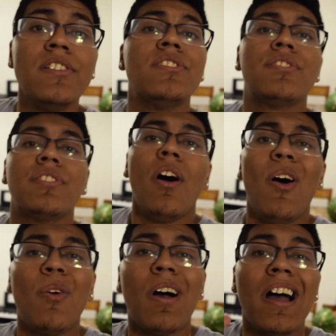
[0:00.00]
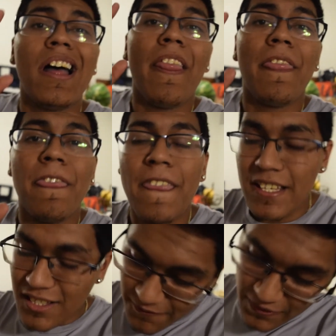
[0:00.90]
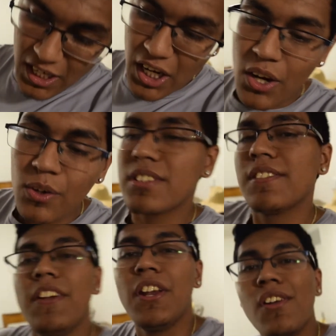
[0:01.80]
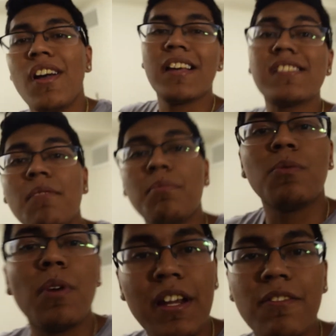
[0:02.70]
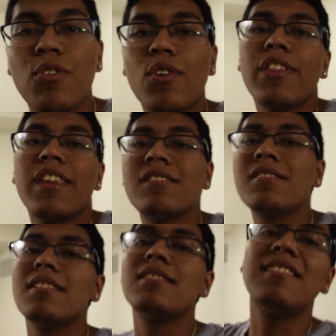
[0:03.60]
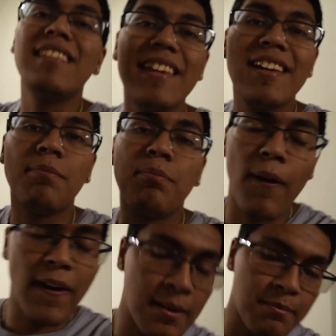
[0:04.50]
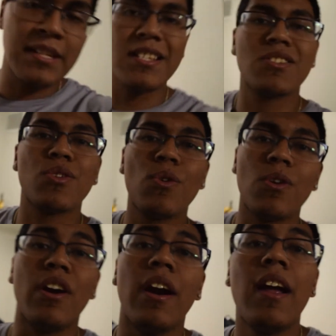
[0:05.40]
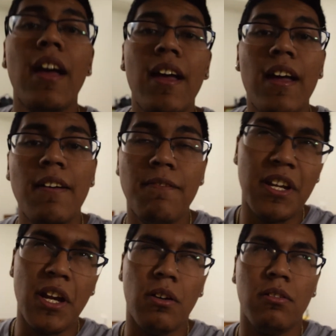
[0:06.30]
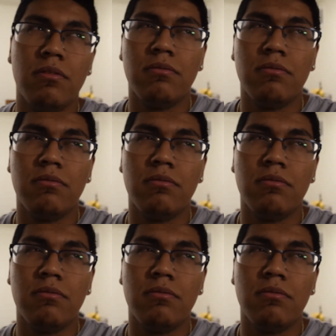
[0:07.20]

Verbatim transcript: So, this video is the video you guys have been waiting for. This is the apartment tour video.